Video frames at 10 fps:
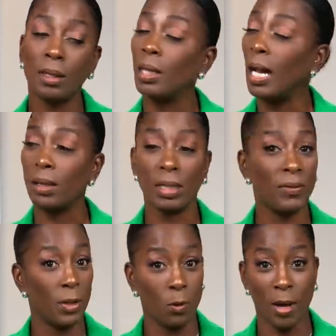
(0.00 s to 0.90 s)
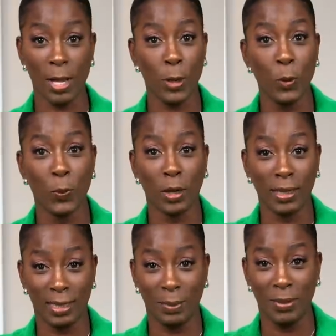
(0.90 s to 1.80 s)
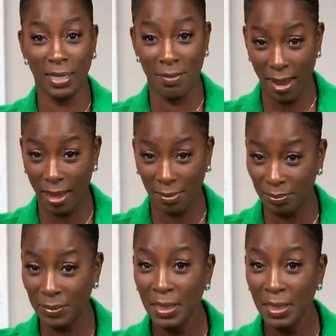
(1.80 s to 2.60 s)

I don't even know why you brought it up then, ma'am.